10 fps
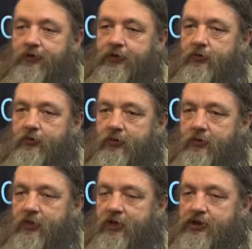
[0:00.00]
So
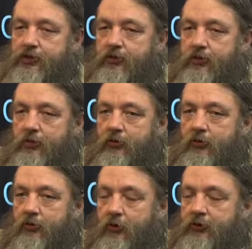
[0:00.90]
you
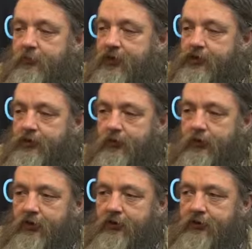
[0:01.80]
want to make
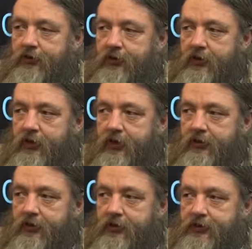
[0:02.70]
sure that
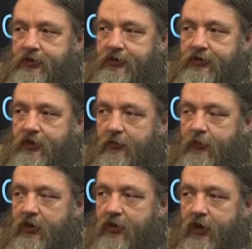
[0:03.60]
the stuff
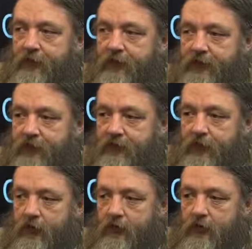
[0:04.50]
where you have this
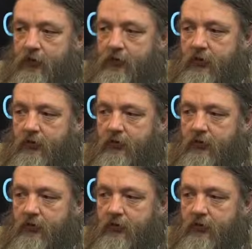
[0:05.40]
info on